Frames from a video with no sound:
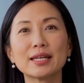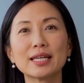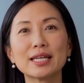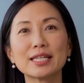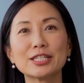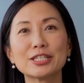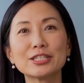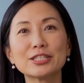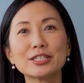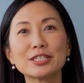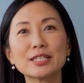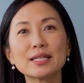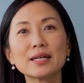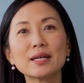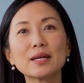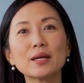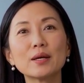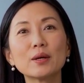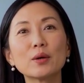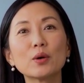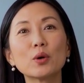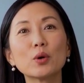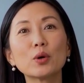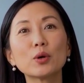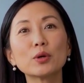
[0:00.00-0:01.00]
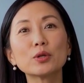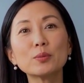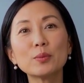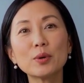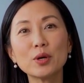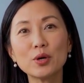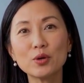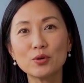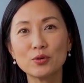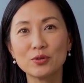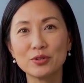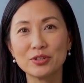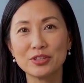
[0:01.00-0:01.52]
lists, cooked
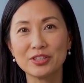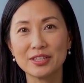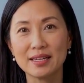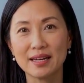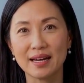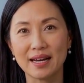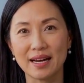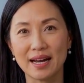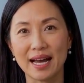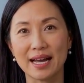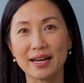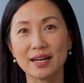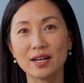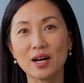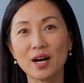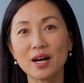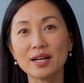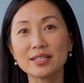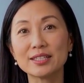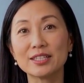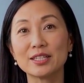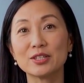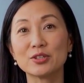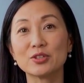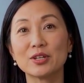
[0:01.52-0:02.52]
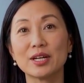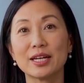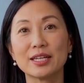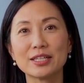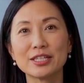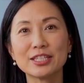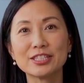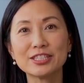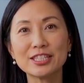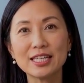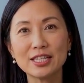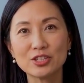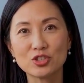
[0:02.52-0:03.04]
bones, and concentrated
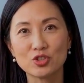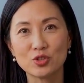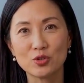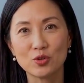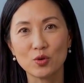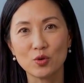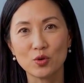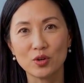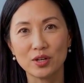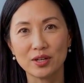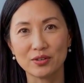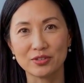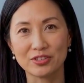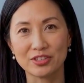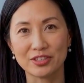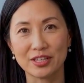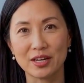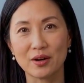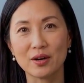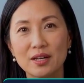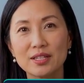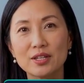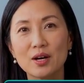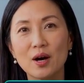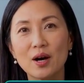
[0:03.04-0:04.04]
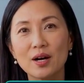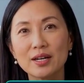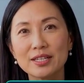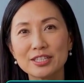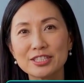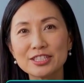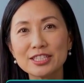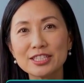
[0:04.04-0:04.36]
essential oils near a dog's